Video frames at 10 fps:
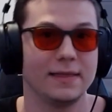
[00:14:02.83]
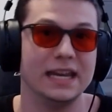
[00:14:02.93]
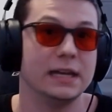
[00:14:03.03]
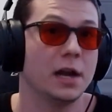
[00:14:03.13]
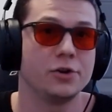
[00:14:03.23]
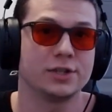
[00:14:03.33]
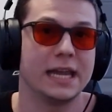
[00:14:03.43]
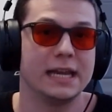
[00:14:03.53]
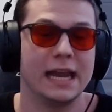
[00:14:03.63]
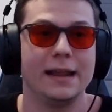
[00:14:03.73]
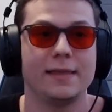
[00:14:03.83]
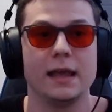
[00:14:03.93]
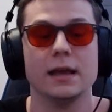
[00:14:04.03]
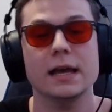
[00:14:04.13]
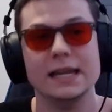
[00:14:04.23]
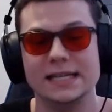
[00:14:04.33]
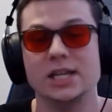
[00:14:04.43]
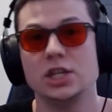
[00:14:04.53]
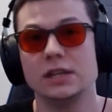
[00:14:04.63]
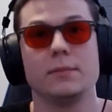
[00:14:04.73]
they didn't understand anything.
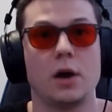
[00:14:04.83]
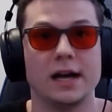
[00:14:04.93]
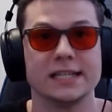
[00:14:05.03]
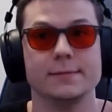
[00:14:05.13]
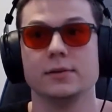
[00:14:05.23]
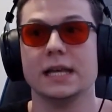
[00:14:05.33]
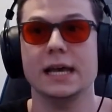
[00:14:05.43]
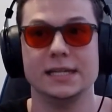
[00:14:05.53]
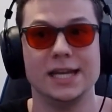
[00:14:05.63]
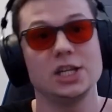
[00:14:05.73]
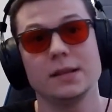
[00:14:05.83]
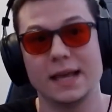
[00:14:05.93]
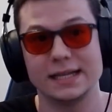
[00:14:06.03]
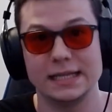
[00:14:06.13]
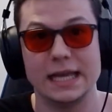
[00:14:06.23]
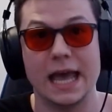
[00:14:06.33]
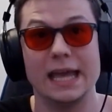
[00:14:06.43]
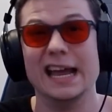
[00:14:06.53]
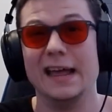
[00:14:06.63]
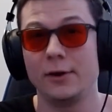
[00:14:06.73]
Teaching them Cosmos, teaching them the
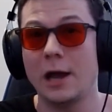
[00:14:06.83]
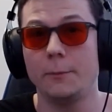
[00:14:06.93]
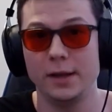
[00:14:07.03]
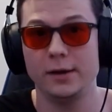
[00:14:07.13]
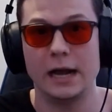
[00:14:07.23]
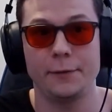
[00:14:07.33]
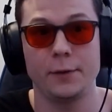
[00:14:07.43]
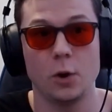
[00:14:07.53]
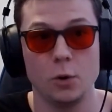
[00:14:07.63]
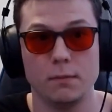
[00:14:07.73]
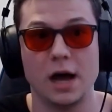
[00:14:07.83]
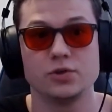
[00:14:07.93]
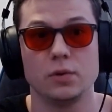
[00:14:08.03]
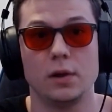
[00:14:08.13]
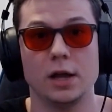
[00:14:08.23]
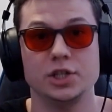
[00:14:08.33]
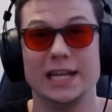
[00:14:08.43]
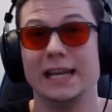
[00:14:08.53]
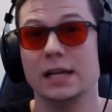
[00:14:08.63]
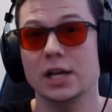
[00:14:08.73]
SDK. They're now building out their own module on
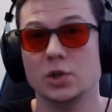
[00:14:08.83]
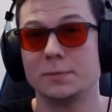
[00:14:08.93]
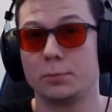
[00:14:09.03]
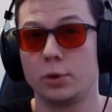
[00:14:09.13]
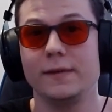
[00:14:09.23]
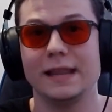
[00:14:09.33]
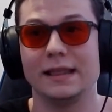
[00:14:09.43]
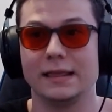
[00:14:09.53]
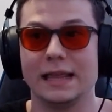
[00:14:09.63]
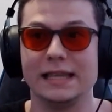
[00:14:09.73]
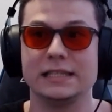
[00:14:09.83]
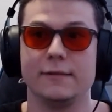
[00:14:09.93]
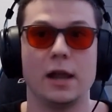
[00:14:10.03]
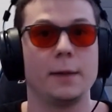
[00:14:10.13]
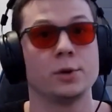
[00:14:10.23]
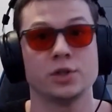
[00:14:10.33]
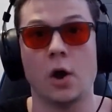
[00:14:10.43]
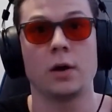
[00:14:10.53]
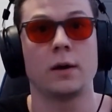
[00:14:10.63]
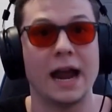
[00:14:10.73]
chain. So it's proving that these developers
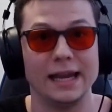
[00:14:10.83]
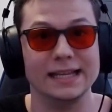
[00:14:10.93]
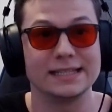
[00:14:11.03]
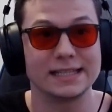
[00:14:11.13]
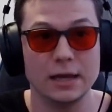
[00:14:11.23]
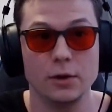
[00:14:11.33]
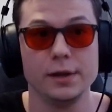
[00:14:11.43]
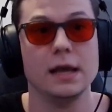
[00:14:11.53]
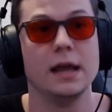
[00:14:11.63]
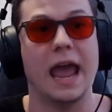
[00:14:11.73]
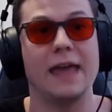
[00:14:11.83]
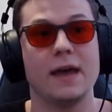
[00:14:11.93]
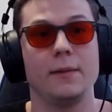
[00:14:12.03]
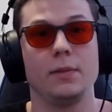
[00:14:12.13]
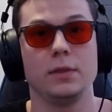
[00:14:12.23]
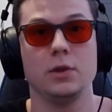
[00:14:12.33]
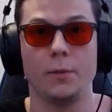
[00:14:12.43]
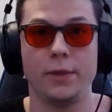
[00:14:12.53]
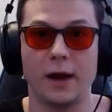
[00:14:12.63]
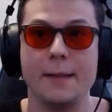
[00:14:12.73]
are highly skilled, and that
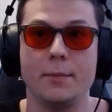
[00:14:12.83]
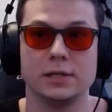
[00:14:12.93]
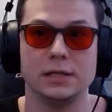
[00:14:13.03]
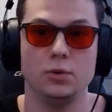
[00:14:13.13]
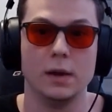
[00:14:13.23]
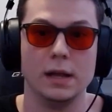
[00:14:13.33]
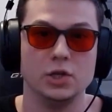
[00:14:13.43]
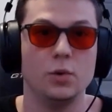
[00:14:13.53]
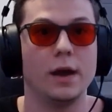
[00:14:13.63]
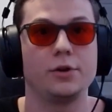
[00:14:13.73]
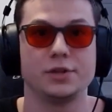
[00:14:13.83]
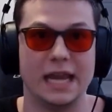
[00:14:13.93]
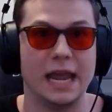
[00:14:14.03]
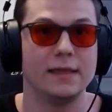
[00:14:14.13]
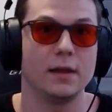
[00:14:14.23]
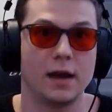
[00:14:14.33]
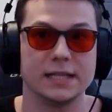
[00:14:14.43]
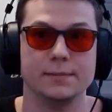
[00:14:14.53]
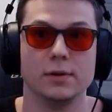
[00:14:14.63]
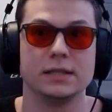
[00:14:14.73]
they're able to understand the
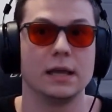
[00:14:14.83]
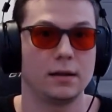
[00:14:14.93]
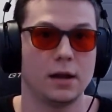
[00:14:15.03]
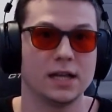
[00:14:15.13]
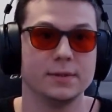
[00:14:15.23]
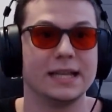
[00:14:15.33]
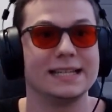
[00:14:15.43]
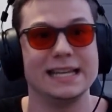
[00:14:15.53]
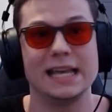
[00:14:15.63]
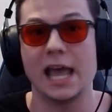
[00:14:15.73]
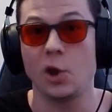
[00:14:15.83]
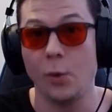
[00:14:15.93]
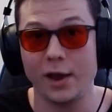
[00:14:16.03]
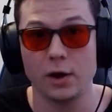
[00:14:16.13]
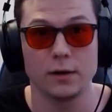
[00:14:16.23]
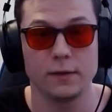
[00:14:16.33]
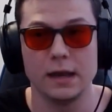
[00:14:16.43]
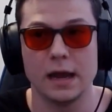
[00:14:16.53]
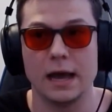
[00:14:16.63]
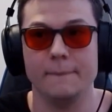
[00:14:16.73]
Cosmos SDK quicker
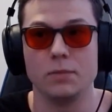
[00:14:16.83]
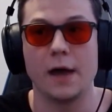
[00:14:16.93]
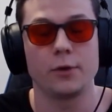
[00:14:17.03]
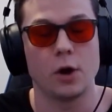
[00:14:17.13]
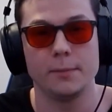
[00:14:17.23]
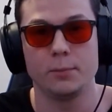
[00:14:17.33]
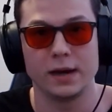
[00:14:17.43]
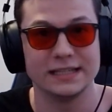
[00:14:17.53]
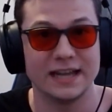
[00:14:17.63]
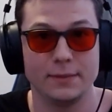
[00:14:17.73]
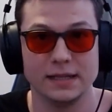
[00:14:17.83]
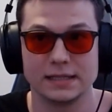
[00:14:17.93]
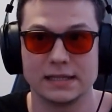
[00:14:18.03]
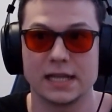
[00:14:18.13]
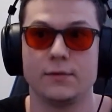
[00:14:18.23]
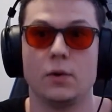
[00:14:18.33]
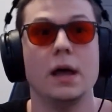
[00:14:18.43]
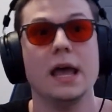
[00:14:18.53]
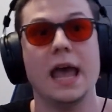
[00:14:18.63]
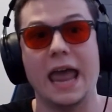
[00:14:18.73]
than other onboardings have been successful.
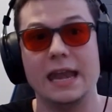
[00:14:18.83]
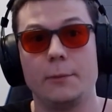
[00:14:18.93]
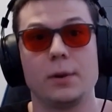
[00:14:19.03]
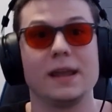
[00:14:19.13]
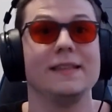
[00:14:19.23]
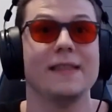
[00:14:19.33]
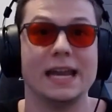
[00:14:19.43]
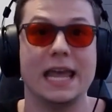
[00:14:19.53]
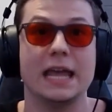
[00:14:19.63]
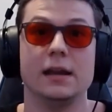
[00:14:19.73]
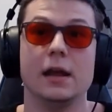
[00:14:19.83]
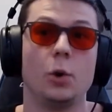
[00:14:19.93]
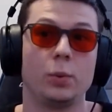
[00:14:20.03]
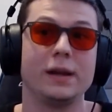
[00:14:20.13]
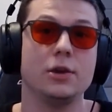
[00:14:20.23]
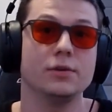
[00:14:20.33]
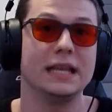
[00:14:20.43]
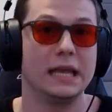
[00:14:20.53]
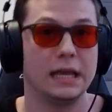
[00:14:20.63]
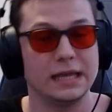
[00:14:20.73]
And now bringing that in,
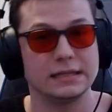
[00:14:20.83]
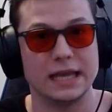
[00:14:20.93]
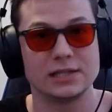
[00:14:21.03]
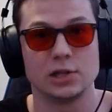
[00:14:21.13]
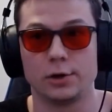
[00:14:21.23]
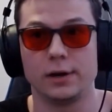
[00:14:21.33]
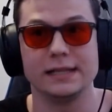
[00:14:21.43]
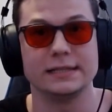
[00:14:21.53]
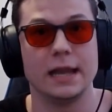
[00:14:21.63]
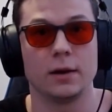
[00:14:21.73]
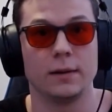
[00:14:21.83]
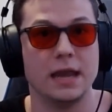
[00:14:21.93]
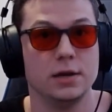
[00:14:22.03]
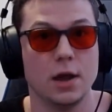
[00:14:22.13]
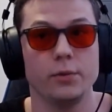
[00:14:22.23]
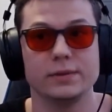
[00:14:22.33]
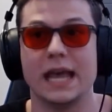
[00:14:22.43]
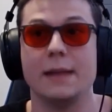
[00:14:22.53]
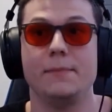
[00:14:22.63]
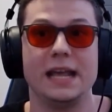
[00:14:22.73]
reusing his learnings there and notes,
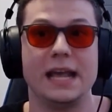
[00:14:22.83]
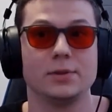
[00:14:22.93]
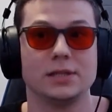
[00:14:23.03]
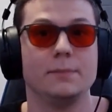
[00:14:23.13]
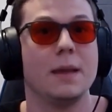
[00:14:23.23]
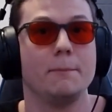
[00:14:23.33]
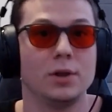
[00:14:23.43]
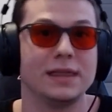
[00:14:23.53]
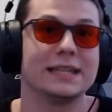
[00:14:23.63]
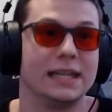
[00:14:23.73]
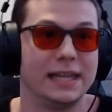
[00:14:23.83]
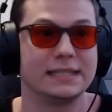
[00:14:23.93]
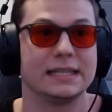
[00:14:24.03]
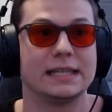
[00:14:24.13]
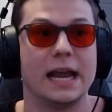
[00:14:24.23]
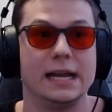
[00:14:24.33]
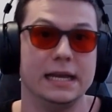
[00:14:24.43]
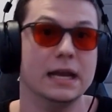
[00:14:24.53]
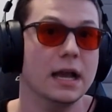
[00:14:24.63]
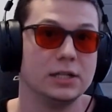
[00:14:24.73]
and being able to then put that to Elite
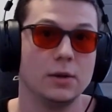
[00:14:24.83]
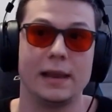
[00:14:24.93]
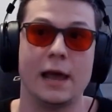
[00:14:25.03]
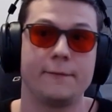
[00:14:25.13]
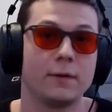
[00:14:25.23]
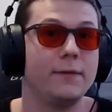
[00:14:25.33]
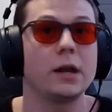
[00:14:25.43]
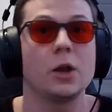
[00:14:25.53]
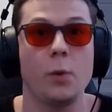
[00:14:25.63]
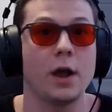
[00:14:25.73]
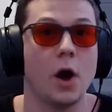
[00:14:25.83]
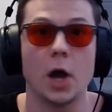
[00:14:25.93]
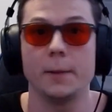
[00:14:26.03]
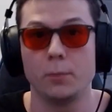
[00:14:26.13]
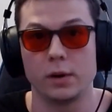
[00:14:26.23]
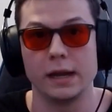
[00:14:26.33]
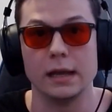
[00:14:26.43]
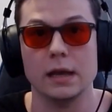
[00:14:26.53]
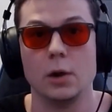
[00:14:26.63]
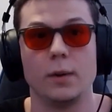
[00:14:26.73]
Society to allow for very quick
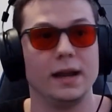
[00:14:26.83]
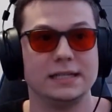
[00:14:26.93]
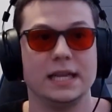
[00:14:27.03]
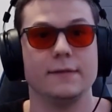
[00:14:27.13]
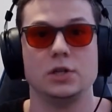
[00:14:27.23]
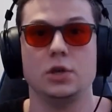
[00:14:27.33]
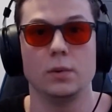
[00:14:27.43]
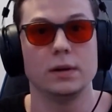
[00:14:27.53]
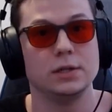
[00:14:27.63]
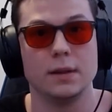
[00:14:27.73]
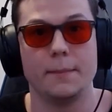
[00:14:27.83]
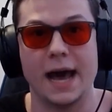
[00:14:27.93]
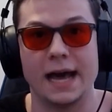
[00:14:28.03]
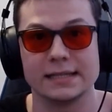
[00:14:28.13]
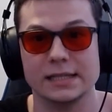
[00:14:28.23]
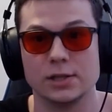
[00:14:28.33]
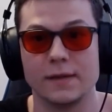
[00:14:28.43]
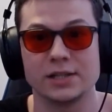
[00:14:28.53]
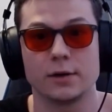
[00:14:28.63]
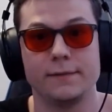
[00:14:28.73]
onboarding relative to the past. And so
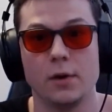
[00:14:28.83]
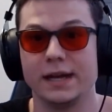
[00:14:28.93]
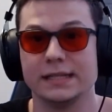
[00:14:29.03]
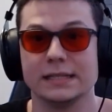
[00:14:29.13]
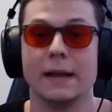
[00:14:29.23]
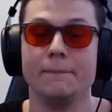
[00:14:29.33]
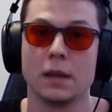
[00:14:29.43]
that's our focus, is